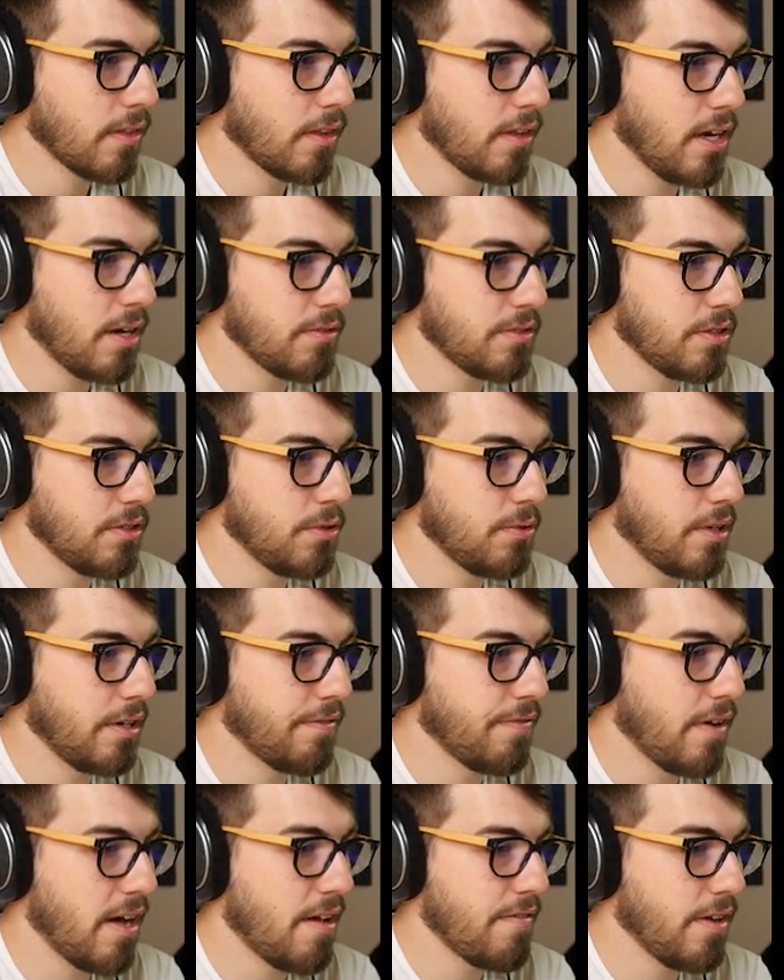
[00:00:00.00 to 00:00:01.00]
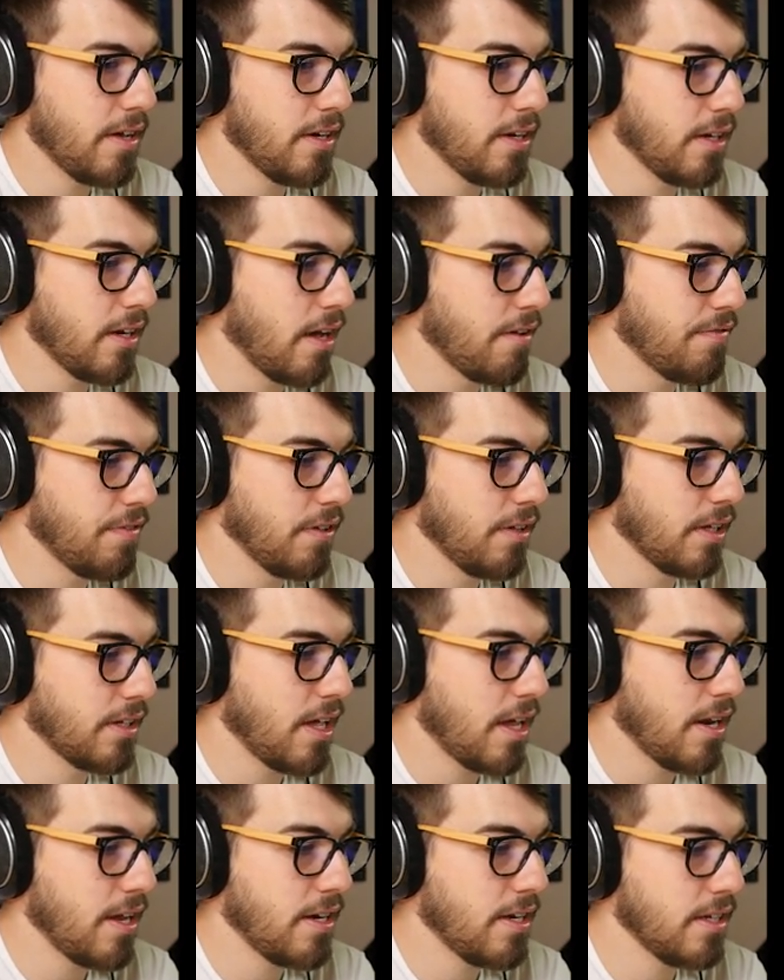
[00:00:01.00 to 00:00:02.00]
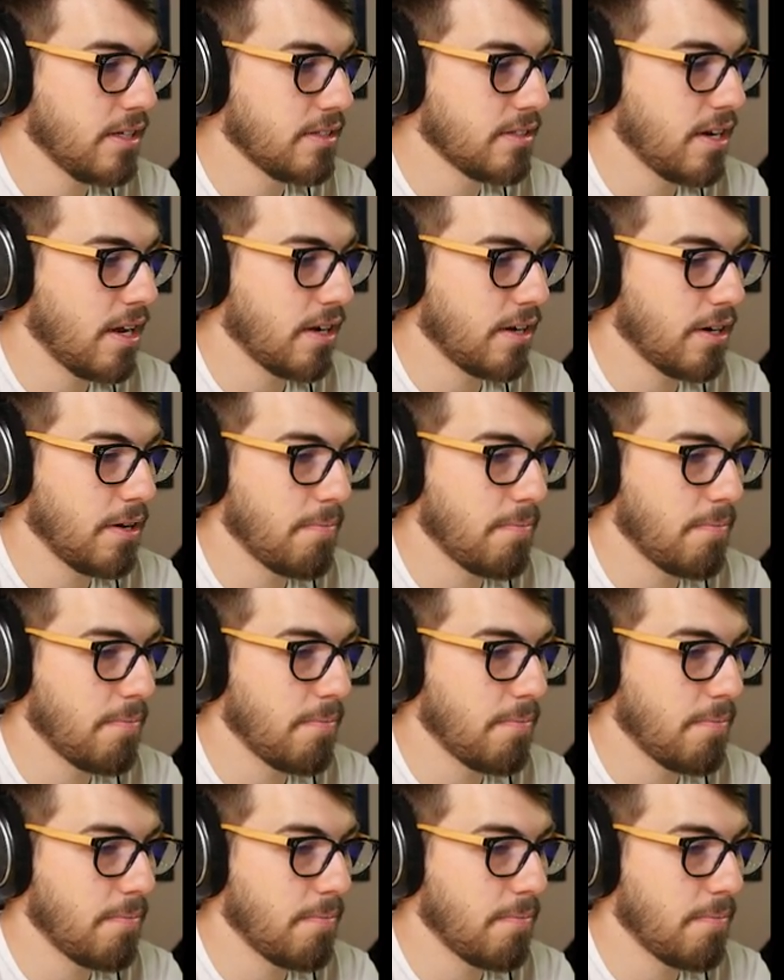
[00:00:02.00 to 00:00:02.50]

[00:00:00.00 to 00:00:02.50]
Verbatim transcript: That was a two out of five ending. I feel like that ending is not